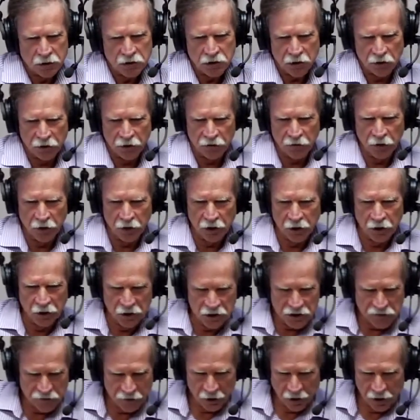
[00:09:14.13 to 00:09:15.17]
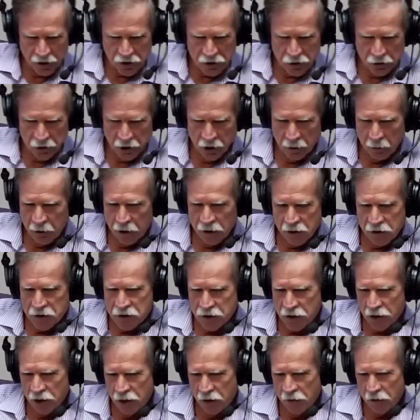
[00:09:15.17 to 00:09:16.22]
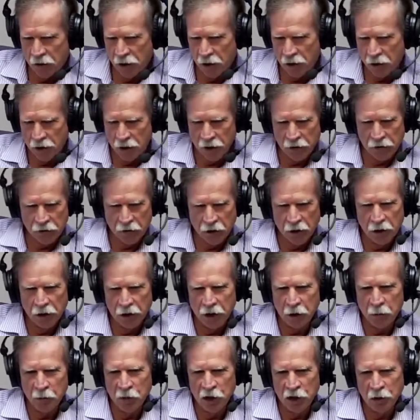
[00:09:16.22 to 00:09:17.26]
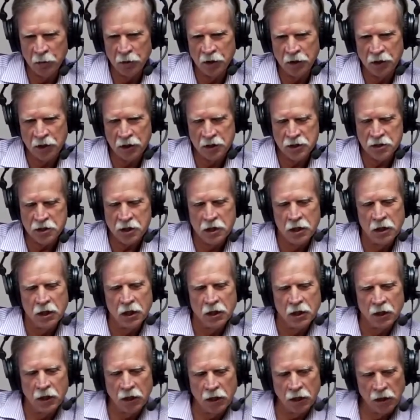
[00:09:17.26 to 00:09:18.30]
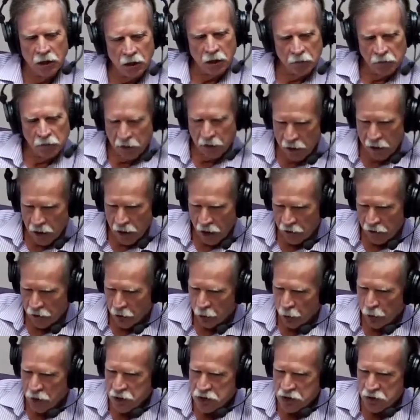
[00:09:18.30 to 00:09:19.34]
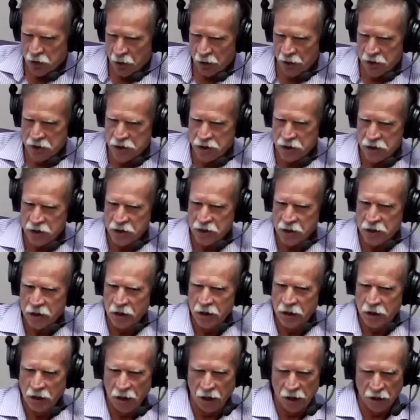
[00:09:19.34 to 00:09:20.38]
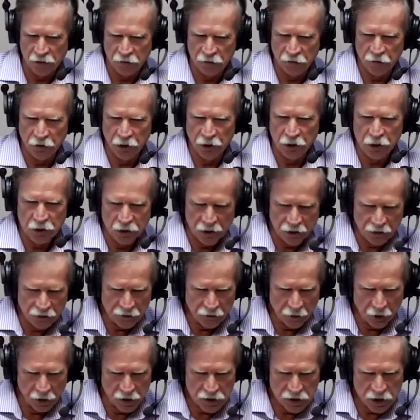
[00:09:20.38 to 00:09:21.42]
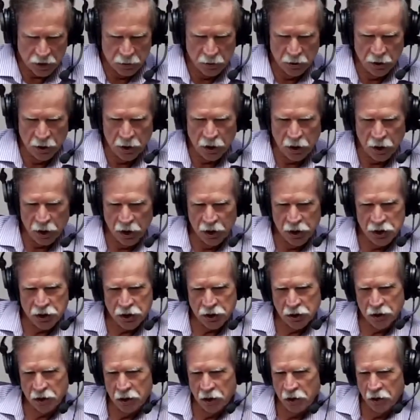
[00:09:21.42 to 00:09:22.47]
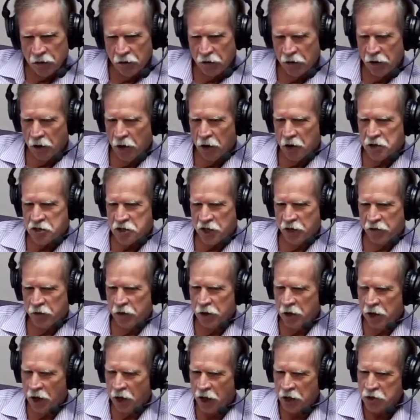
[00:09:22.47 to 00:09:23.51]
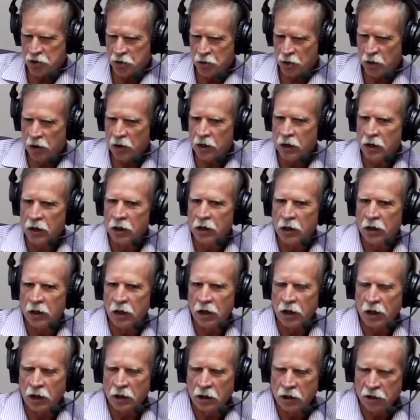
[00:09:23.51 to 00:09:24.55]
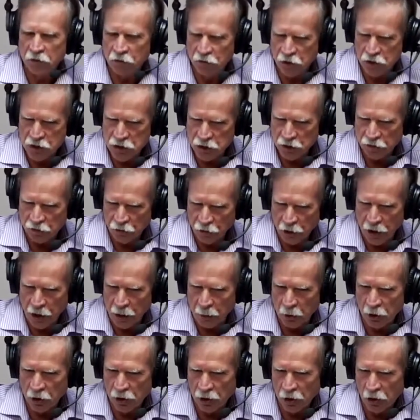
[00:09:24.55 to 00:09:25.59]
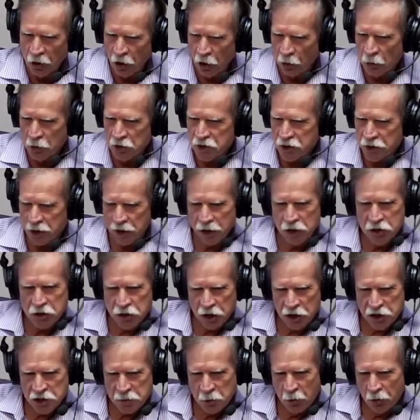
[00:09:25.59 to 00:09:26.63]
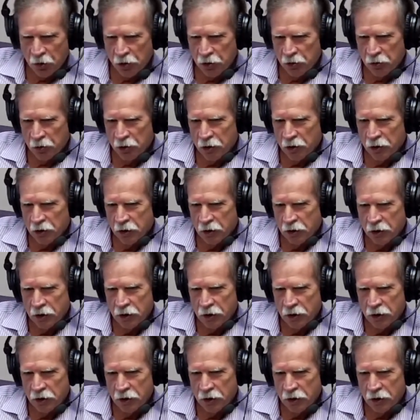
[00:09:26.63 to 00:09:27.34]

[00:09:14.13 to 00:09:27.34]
So they're very good as far as learning about design. Then I like the honeybee, because uh, they gather resources. Uh, they're very good as far as communication. They also have a natural uh, division of labor, almost like a chessboard would.